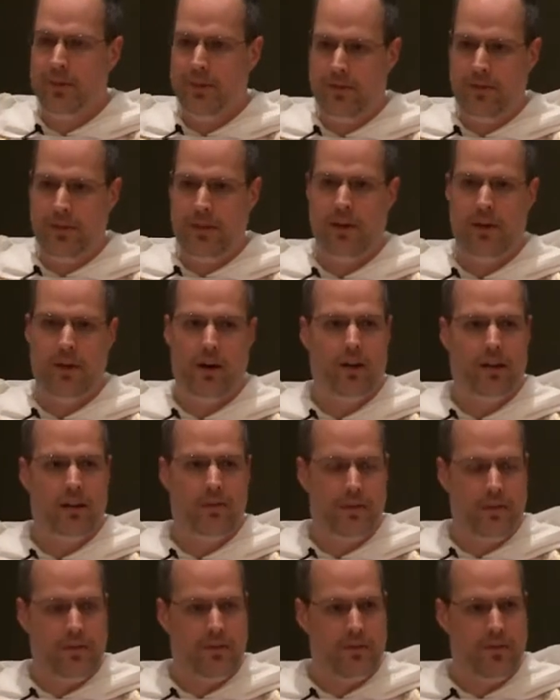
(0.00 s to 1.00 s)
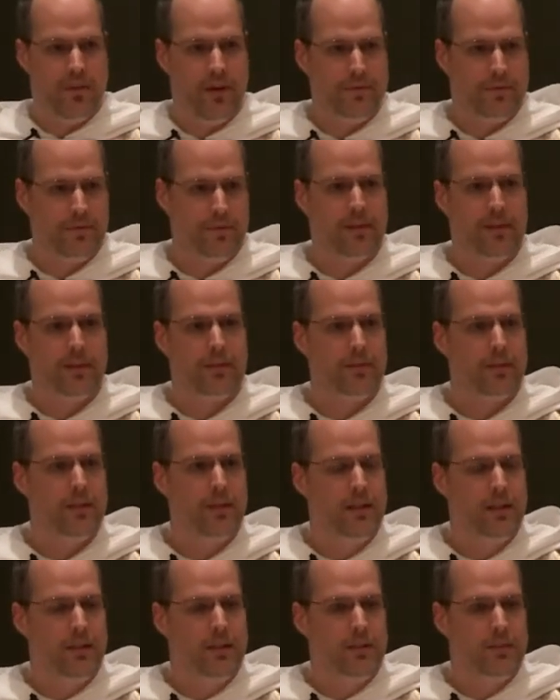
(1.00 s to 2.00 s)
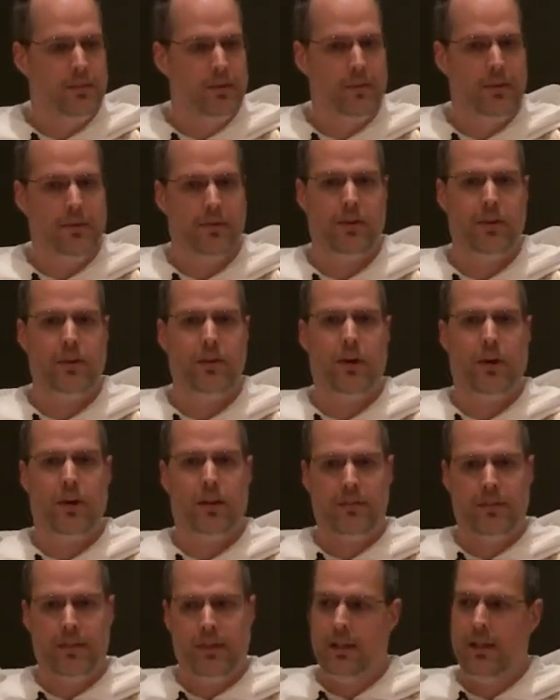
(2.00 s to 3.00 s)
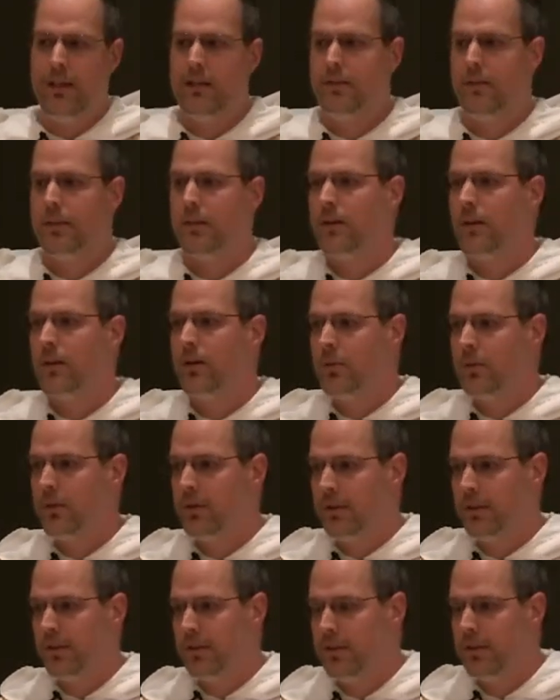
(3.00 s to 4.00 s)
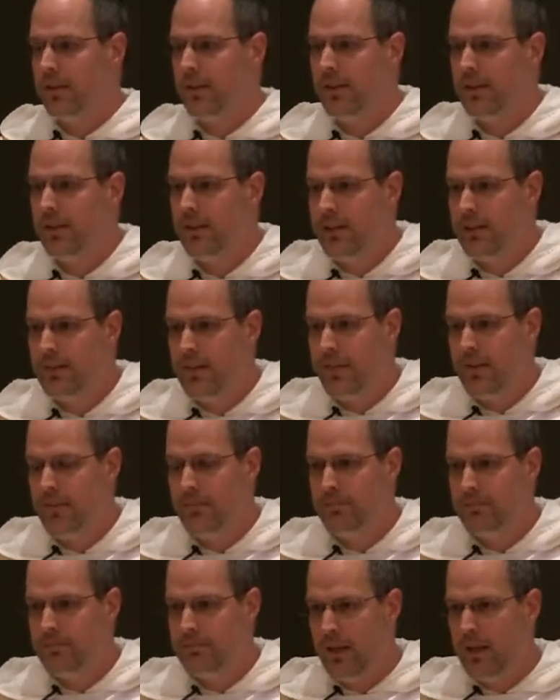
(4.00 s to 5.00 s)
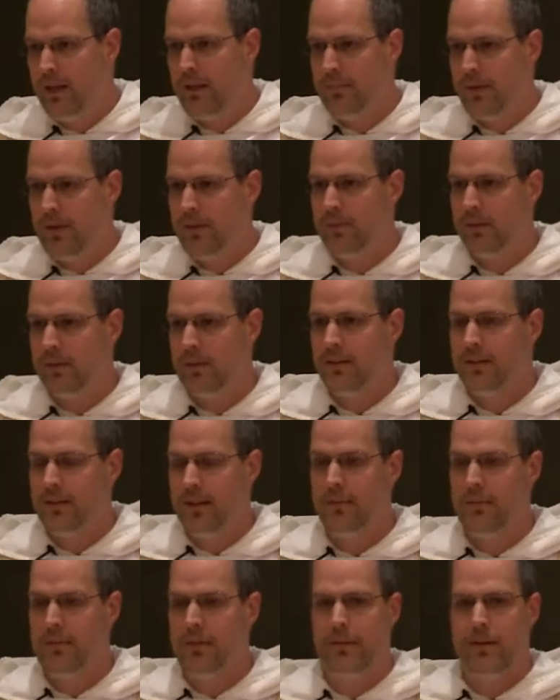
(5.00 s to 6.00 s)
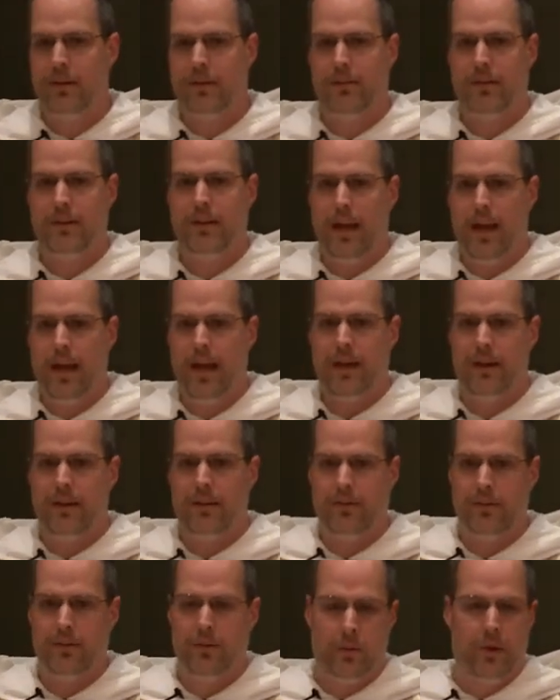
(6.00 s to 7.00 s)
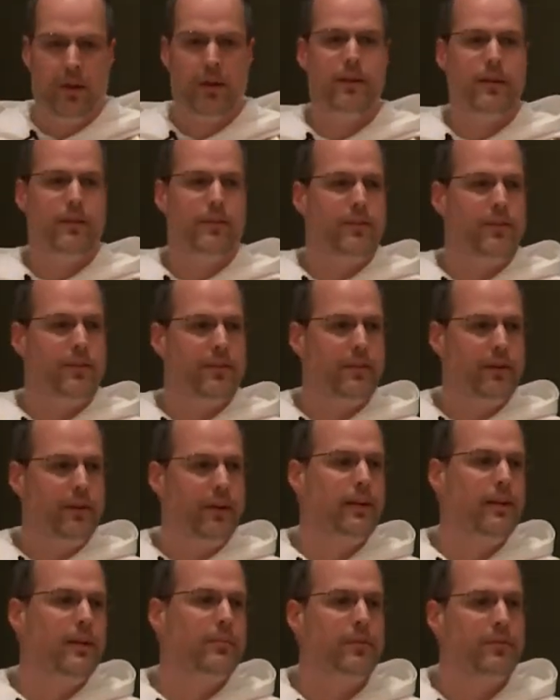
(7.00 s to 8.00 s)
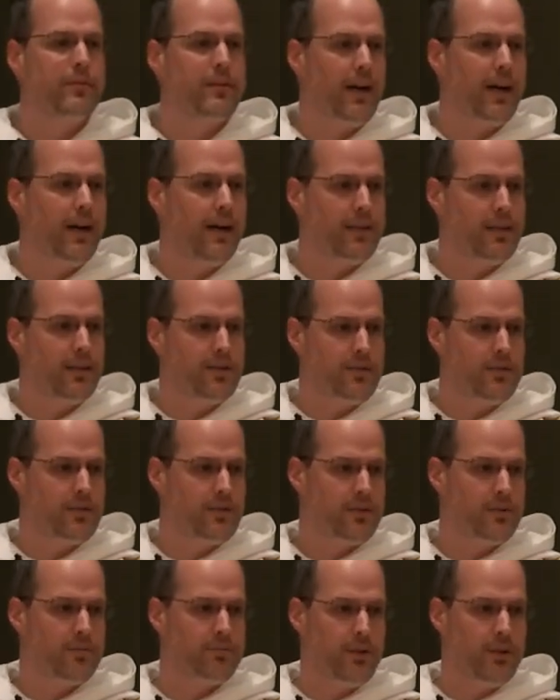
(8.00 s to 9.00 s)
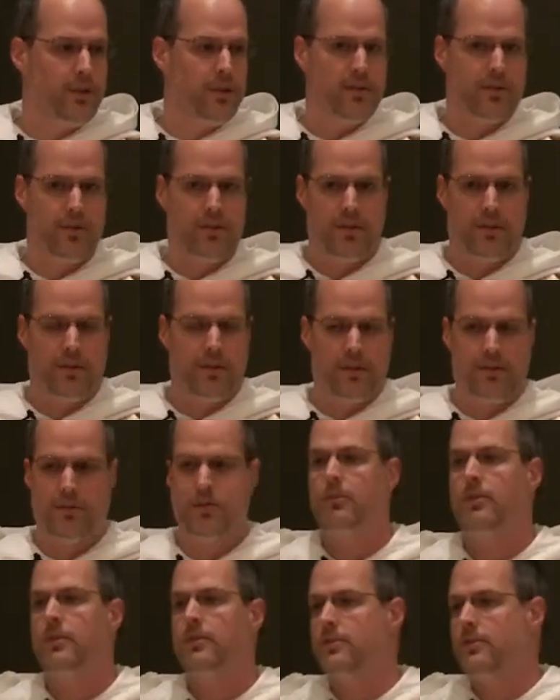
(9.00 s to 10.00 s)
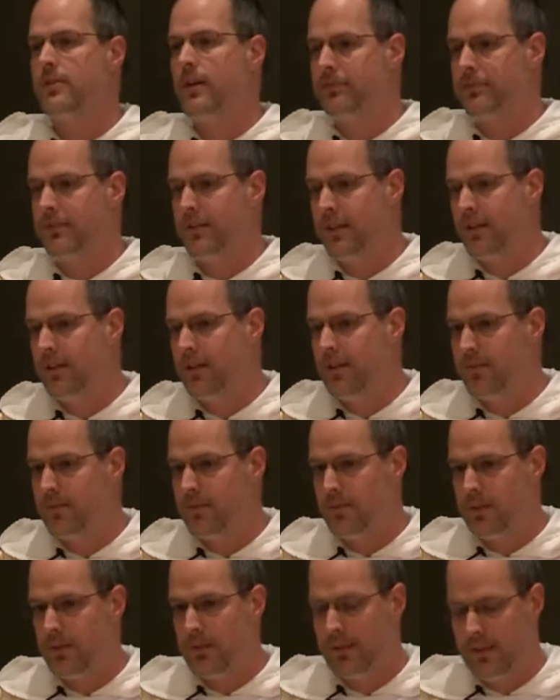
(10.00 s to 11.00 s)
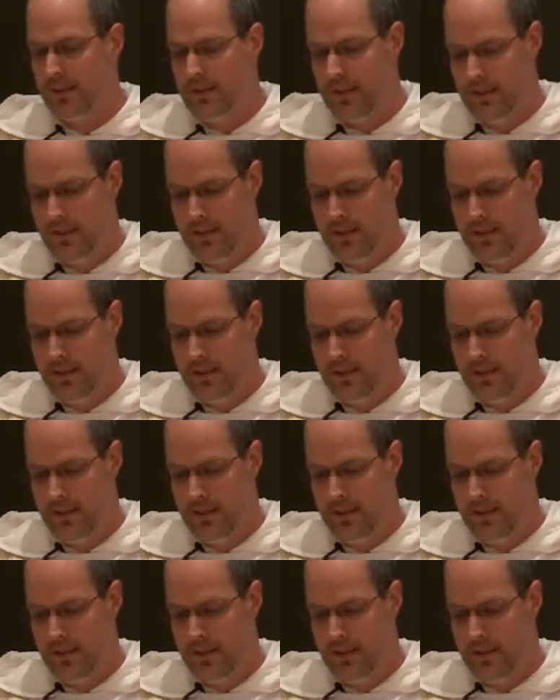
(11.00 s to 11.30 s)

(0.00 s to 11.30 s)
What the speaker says: see all of this suffering, when we see all of the evil in our world. Many people come to us and ask, where is this kingdom of God that you so preach if there is so much suffering in this world?